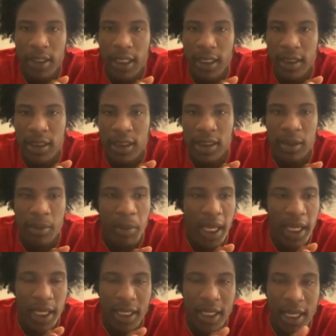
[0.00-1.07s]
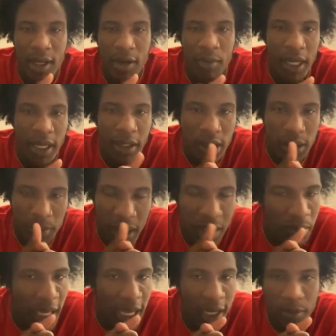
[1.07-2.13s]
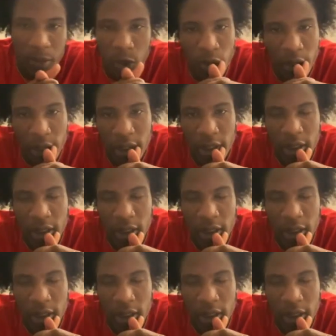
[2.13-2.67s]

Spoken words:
That's it. My head down, my ears pinned back. I'm gonna work.